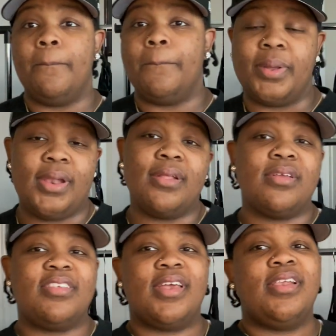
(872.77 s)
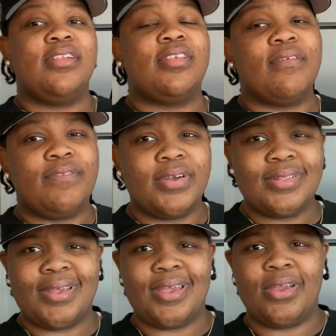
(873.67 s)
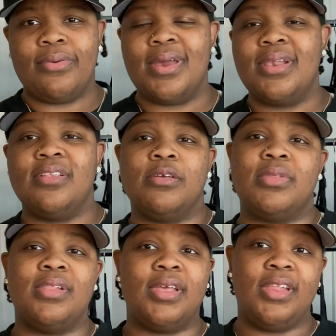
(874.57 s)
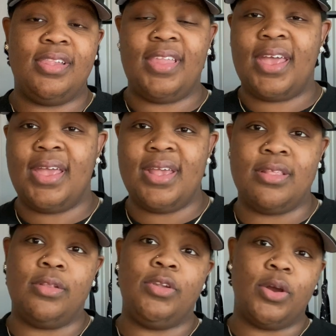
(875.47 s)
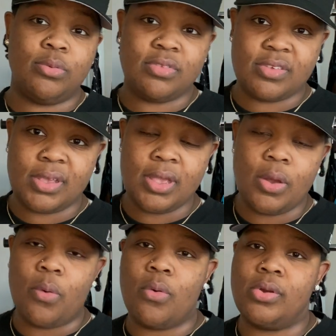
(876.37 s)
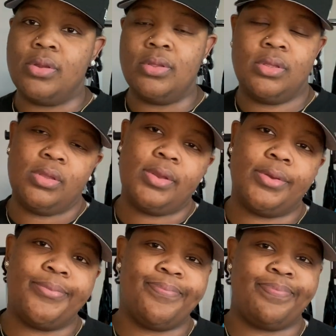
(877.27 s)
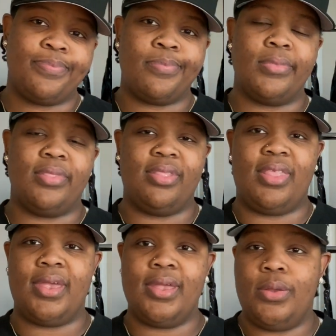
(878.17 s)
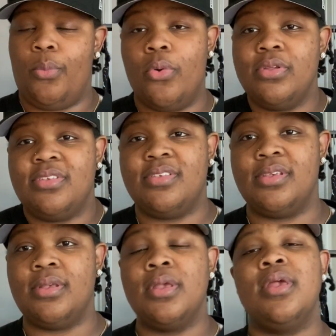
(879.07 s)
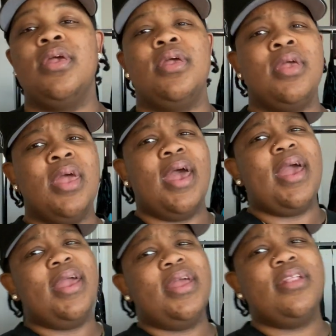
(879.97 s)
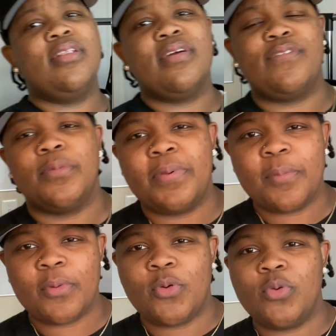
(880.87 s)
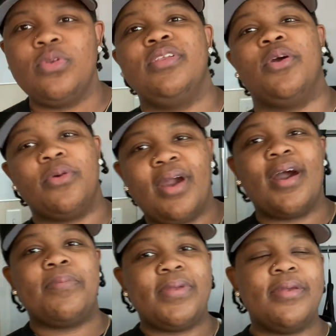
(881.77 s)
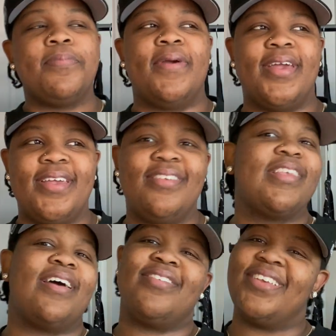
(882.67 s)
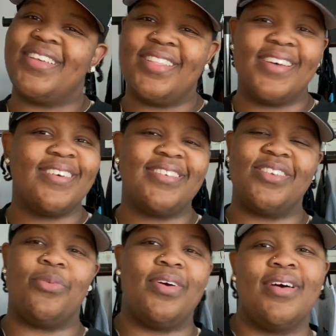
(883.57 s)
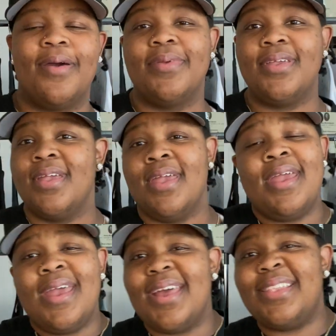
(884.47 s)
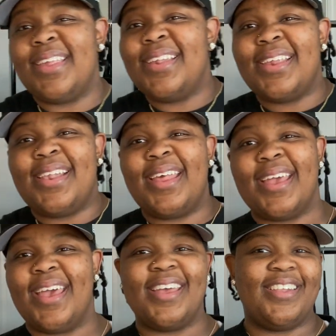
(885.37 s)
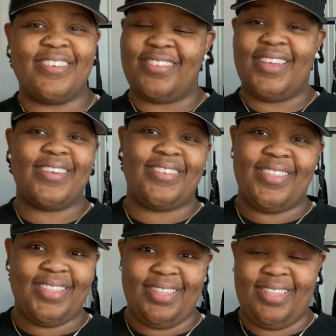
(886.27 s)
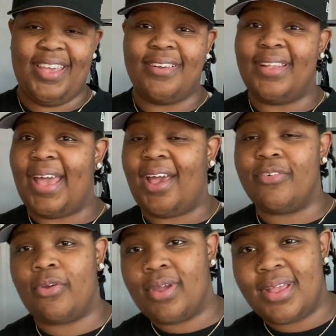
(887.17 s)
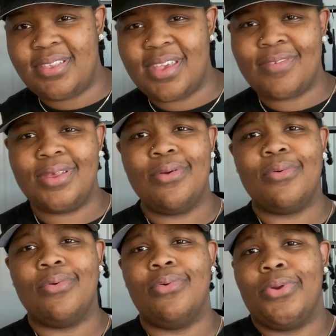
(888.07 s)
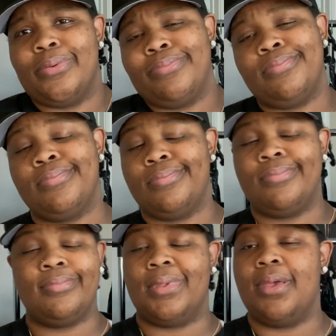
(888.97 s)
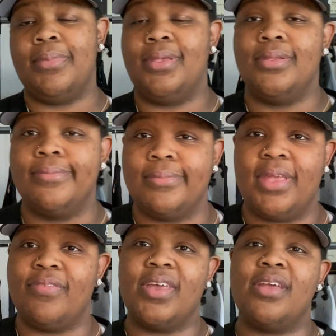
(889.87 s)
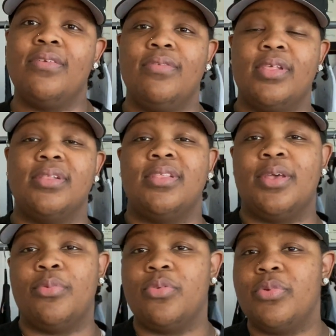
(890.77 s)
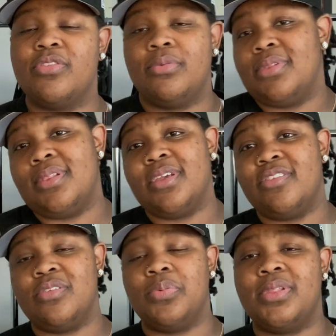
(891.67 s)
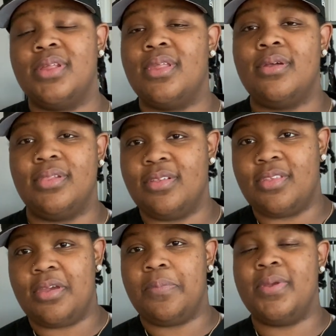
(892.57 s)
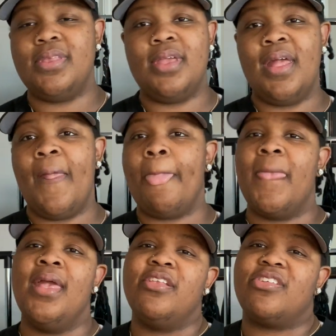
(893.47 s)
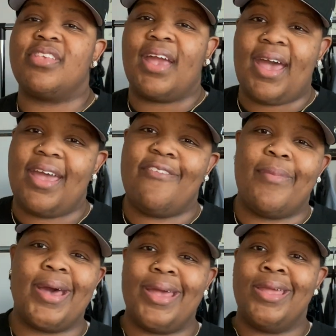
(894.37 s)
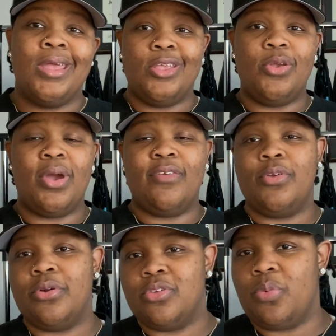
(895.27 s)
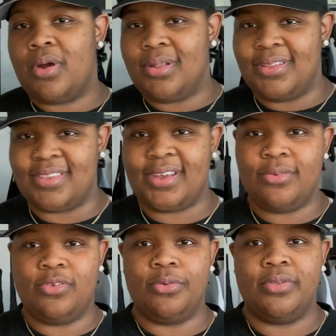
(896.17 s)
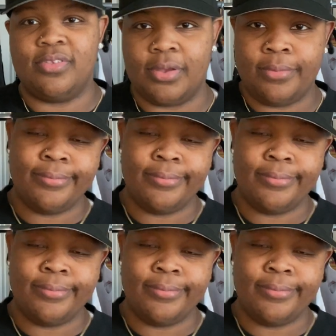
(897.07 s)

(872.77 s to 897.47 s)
But now they're taking it a step further and creating something that they either don't see or, you know, they want to see. And for people who, you know, copy and paste, I've seen those as well. I mean, at the end of the day, hey, that's just their lack of creativity, or, I mean, if they thought that was original, then that's just what they thought. That's their opinion. Just like I have mine, you have yours, we're all entitled to it. So